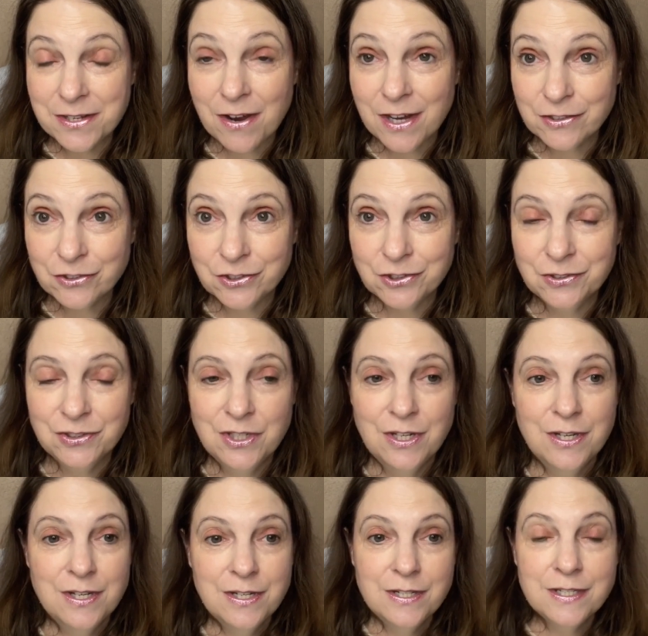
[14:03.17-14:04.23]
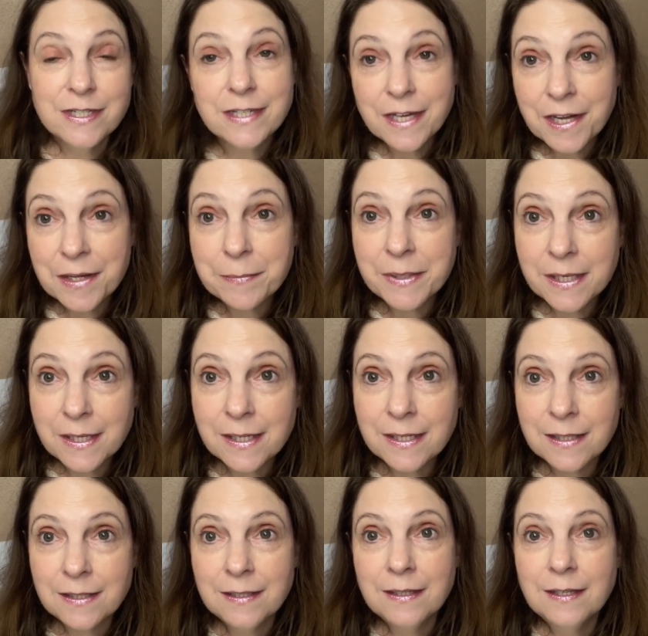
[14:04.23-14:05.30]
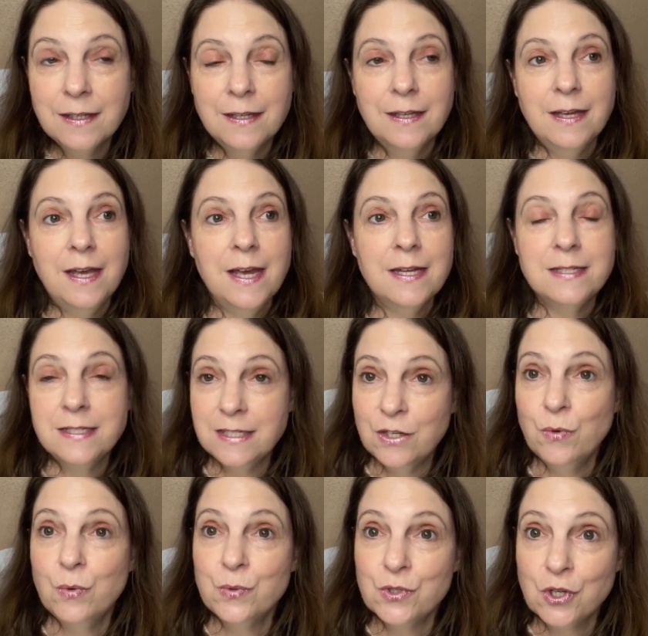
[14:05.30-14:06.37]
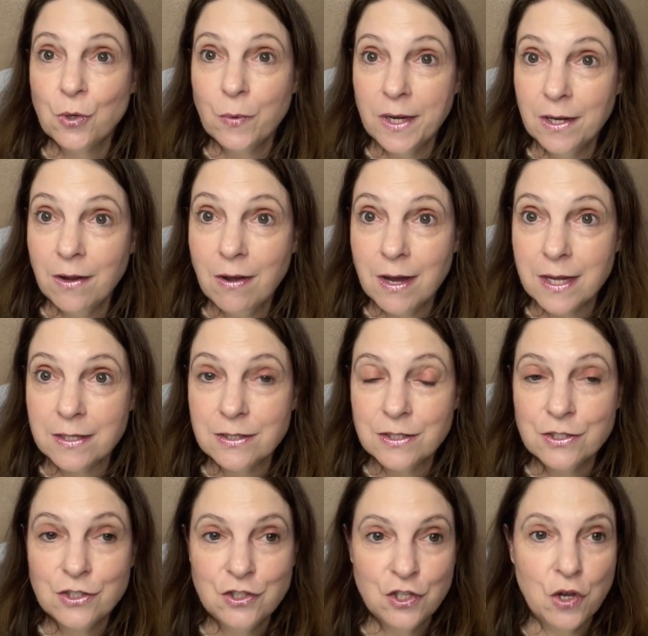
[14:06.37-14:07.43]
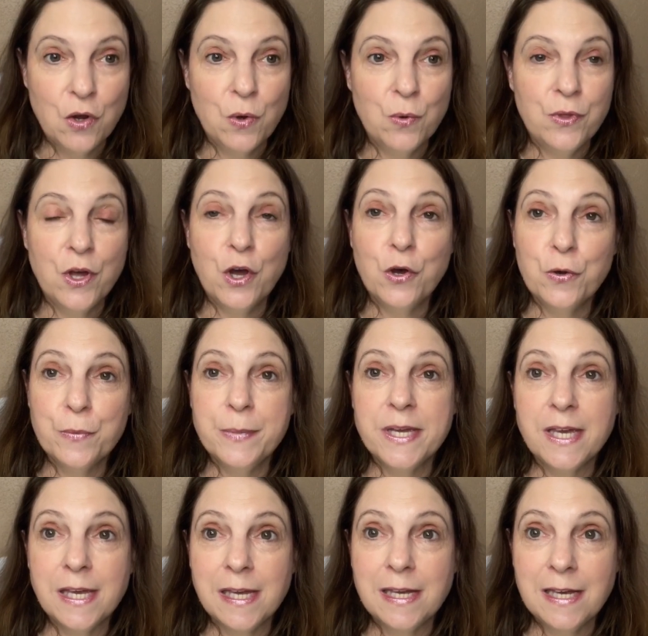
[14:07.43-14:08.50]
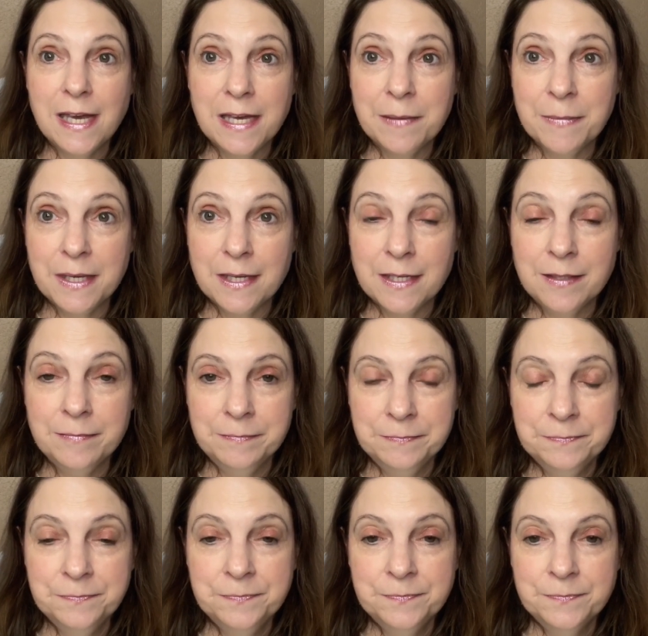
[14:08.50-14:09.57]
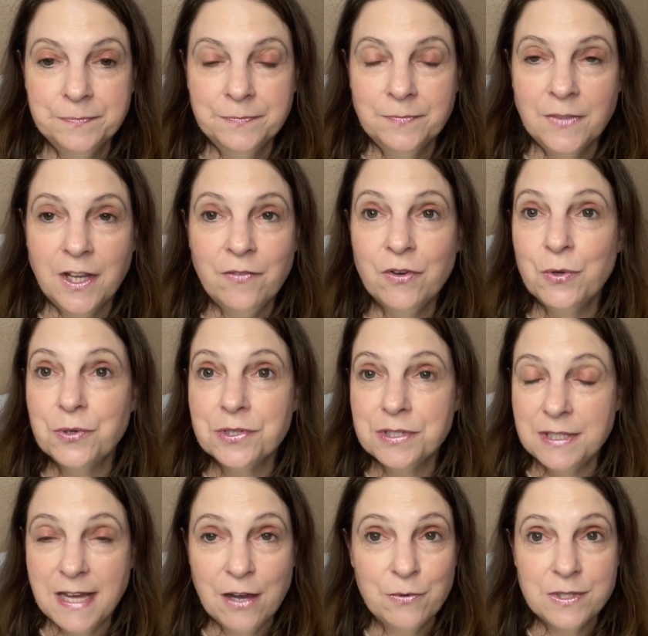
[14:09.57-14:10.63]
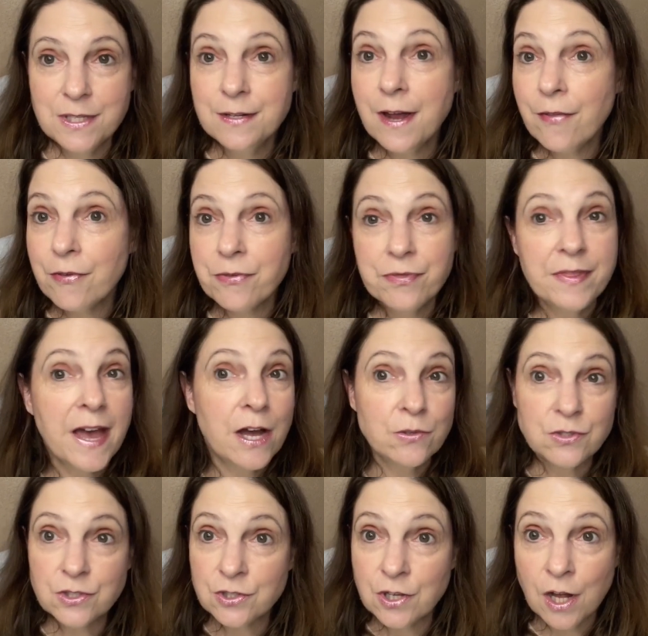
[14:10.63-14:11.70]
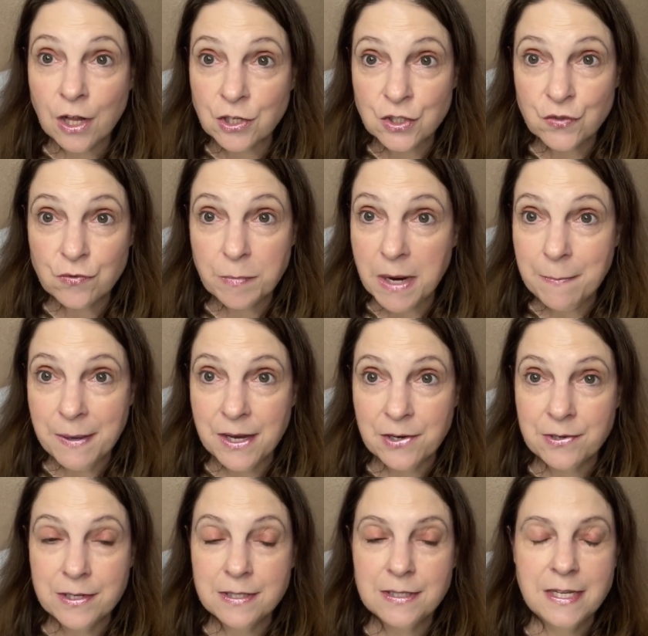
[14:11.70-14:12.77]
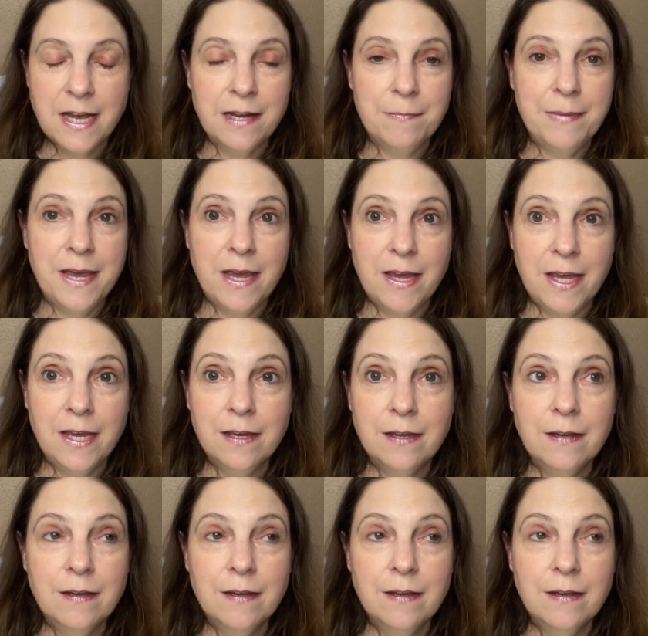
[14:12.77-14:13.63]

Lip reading: doctor to come in and see what was going on. So the OB came in. Of course, that was another $1,000 for my parents, had to pay